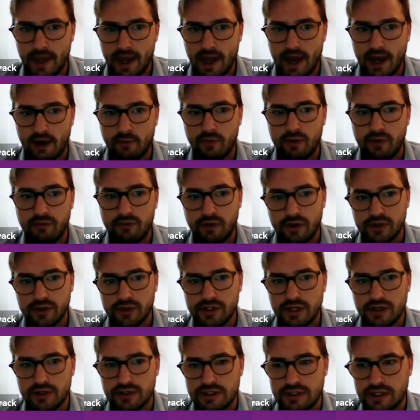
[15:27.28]
And we're
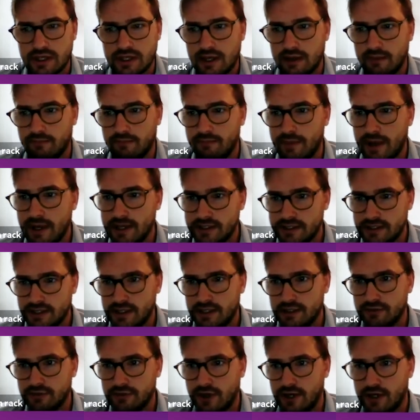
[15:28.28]
also seeing
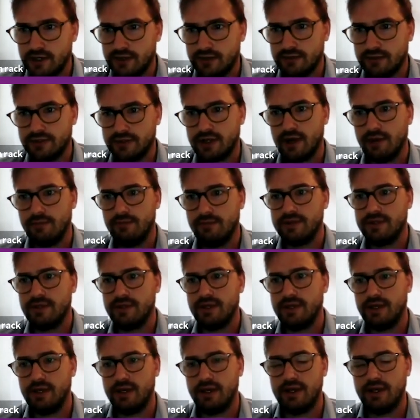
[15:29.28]
basket trials come to
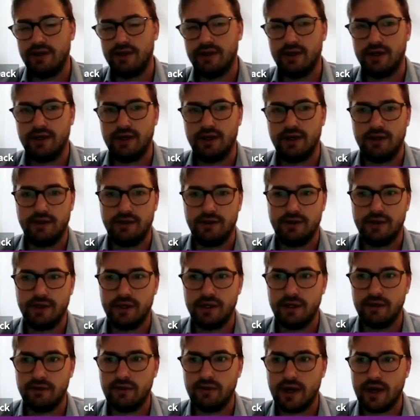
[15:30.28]
the
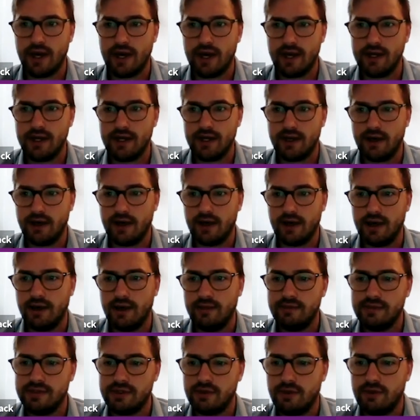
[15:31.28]

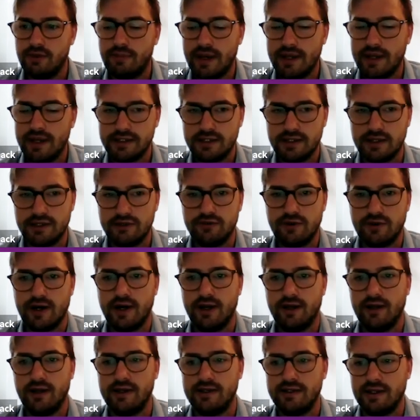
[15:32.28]
UK. So a basket
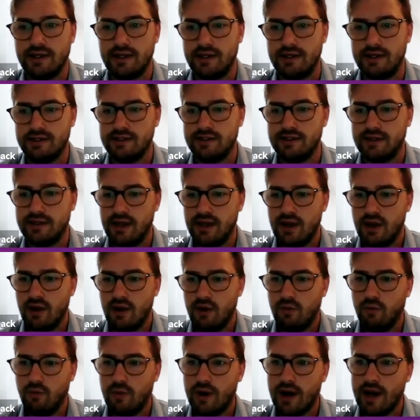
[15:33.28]
trial is
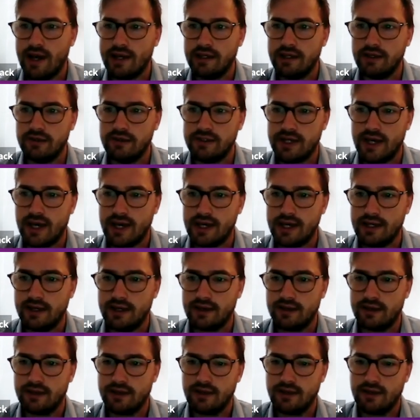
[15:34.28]
where you
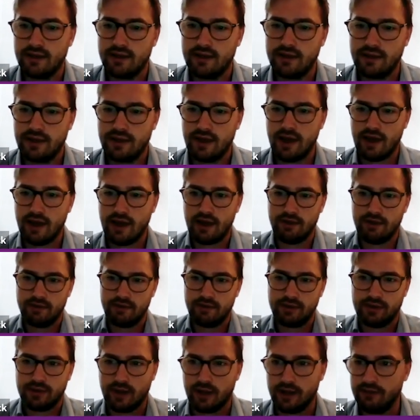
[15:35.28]
take
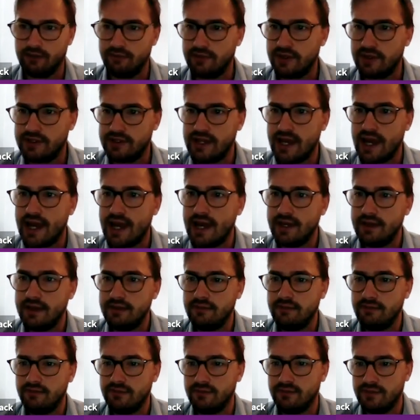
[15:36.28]
kind of
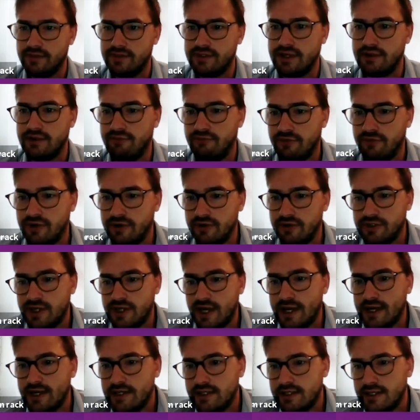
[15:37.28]
10 different
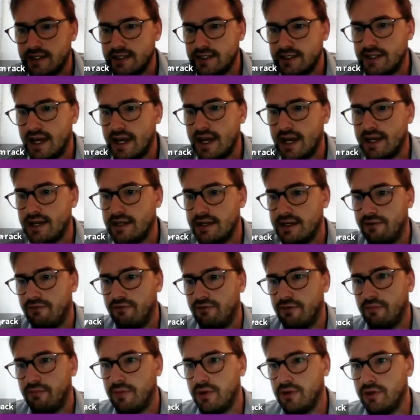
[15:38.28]
changes, 10
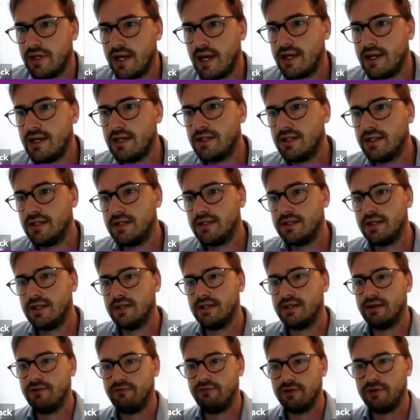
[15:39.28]
different mutations
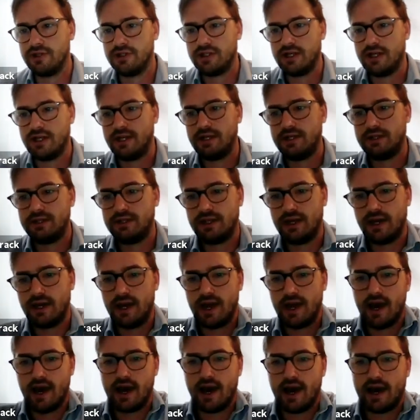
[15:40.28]
in different genes,
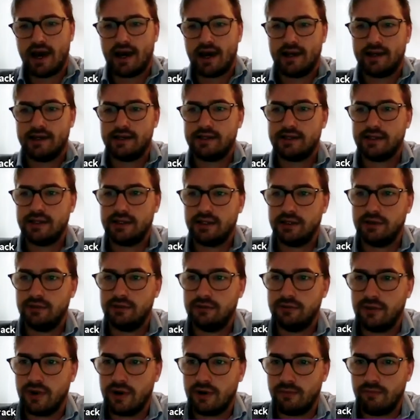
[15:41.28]
and
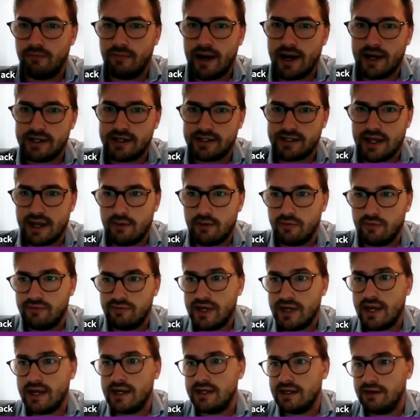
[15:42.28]
you match that with
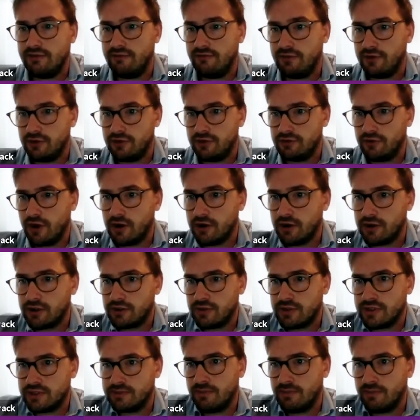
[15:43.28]
10 different drugs
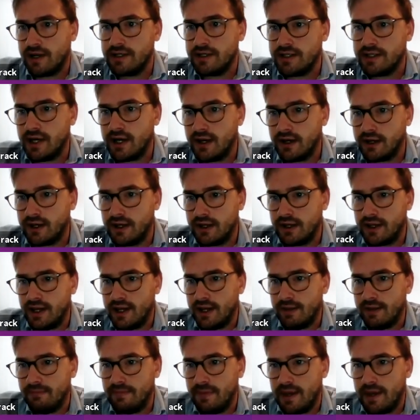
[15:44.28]
which might target
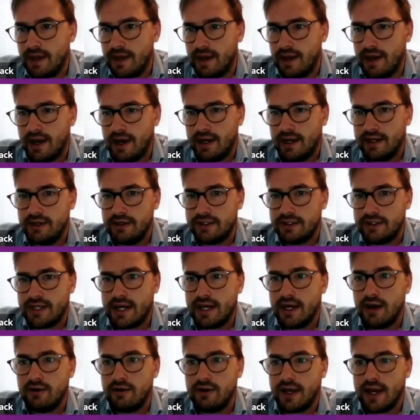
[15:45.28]
that. And you
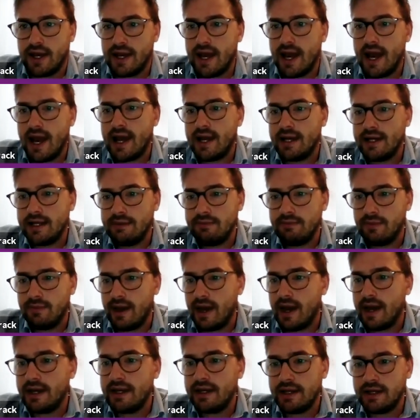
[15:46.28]
say, okay, any
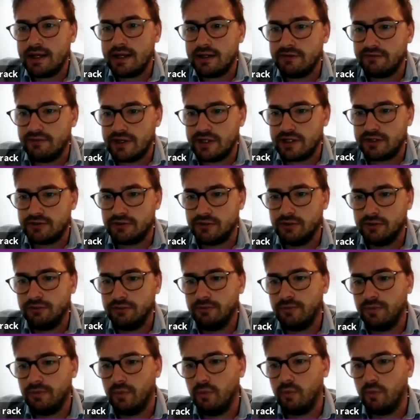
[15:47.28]

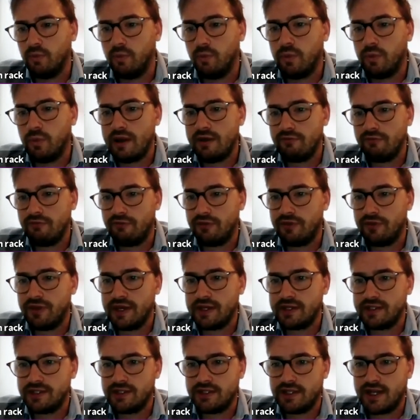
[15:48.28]
individual with
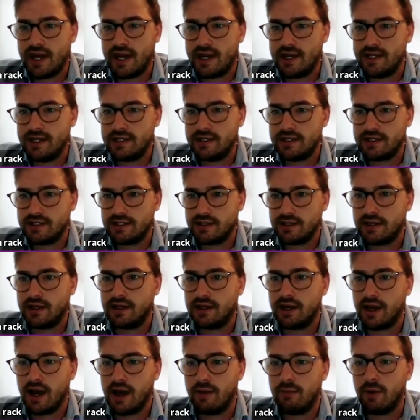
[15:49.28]
this change
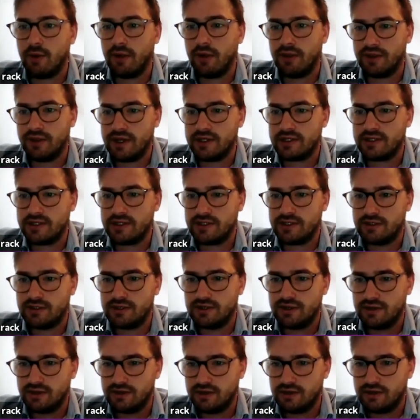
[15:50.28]
can come on this
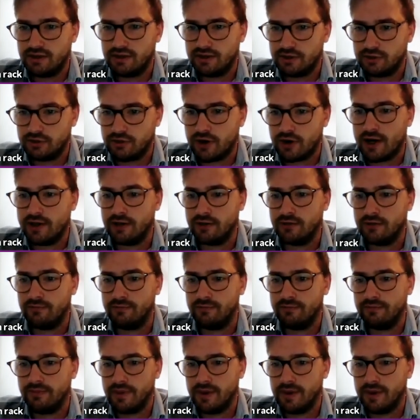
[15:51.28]
trial.